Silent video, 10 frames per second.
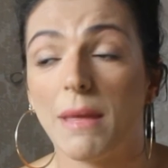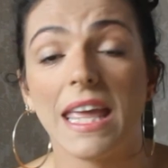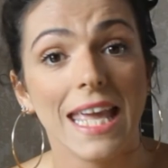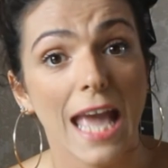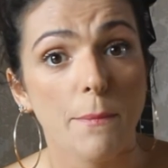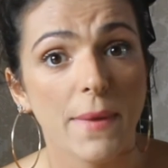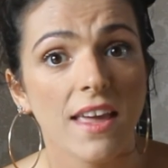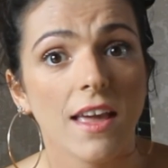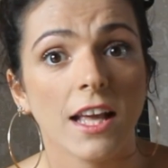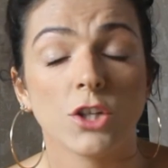EAP,
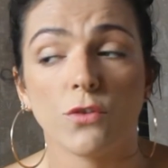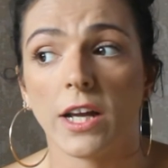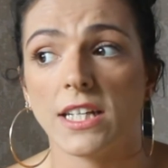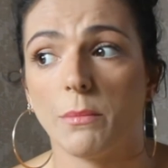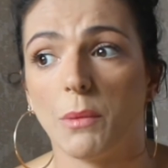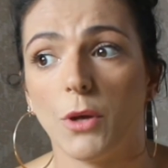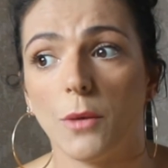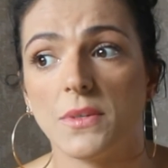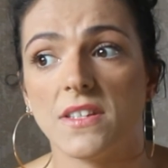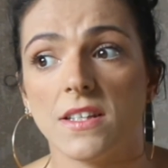English for academic
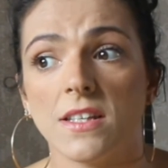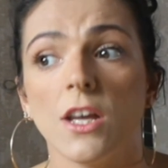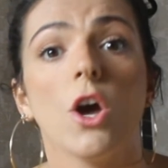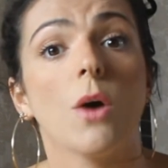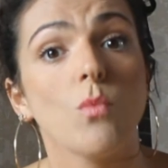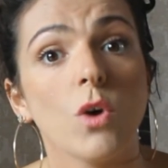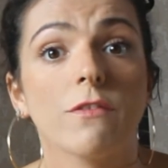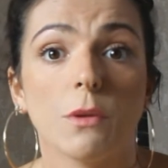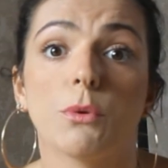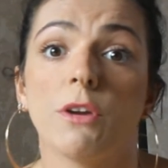purposes, and one
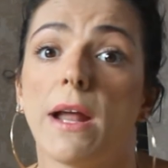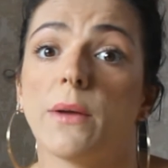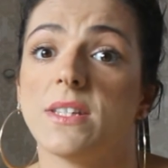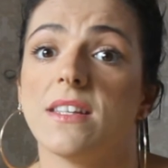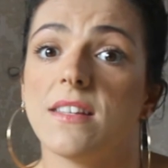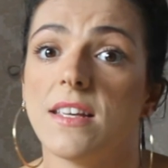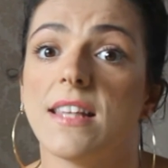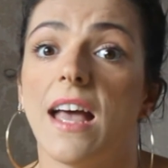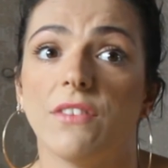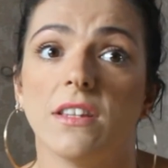of the prerequisites is
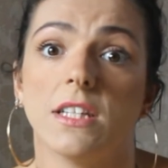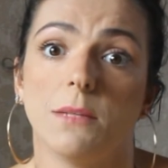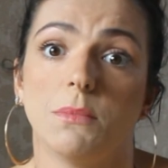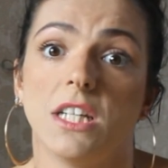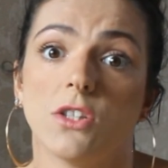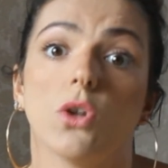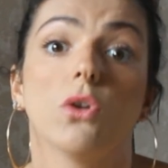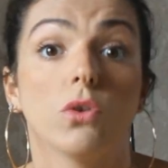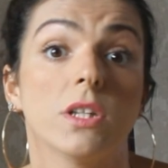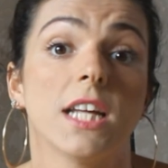having the Dip
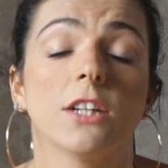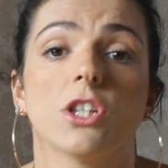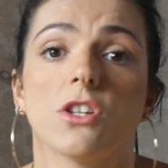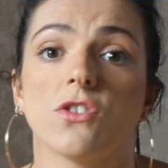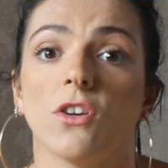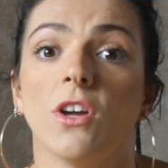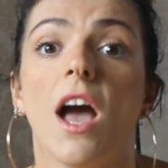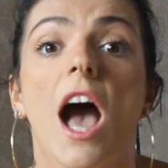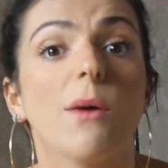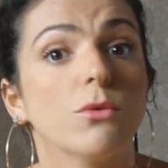TESOL or the Delta. So
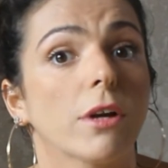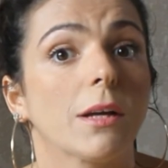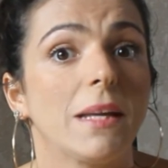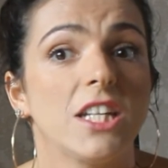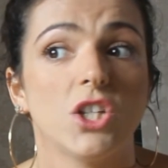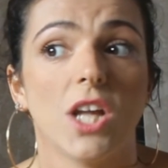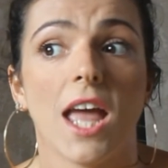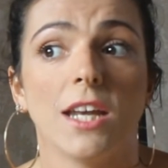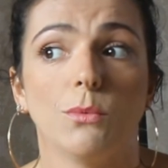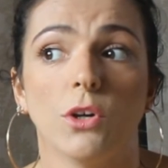I would recommend it to
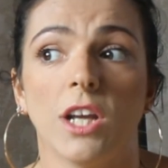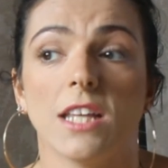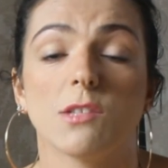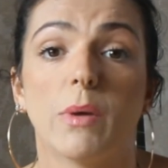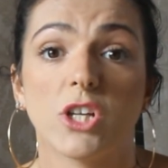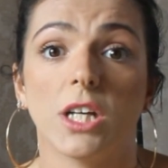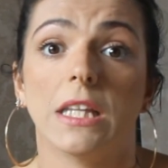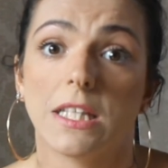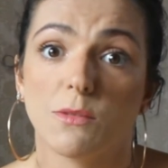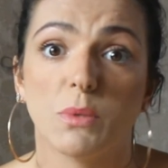anyone, especially
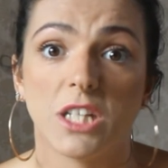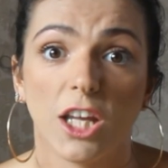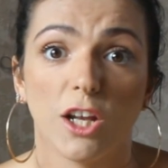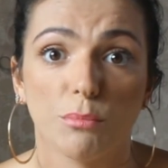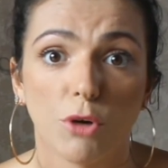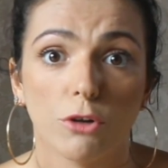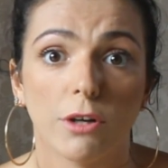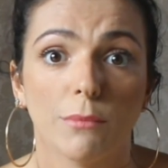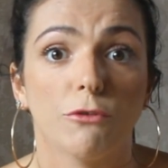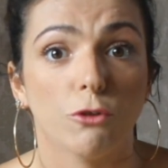this particular
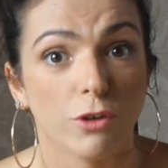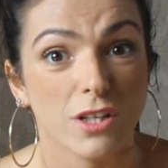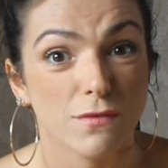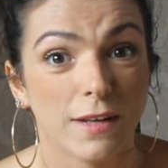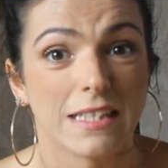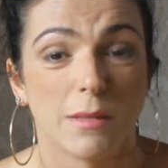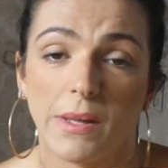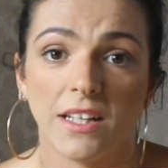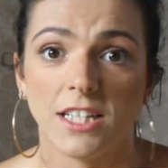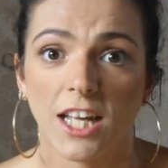program, for its
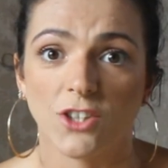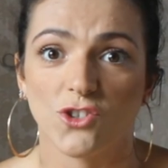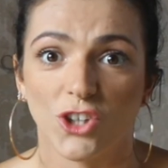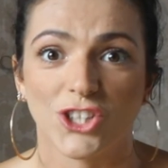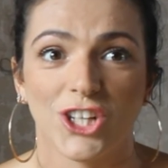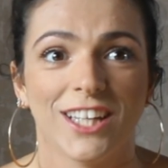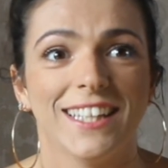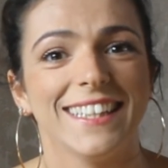flexibility and structure.